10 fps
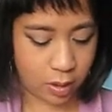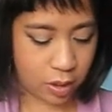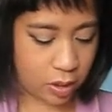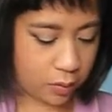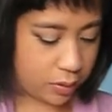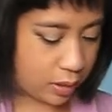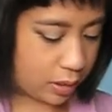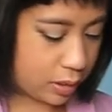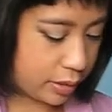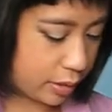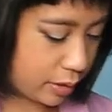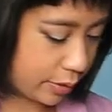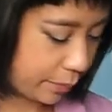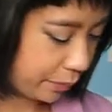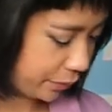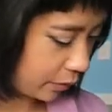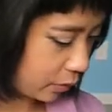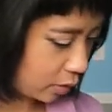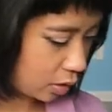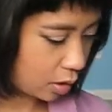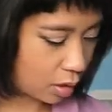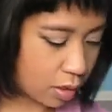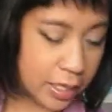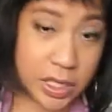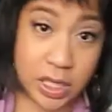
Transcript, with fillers: to use this. Alright,